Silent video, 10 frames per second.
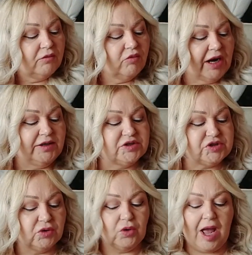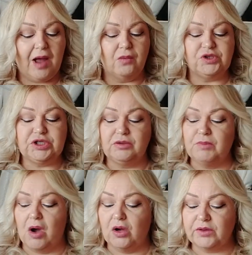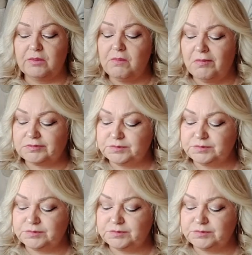Right. So, how would you mark them?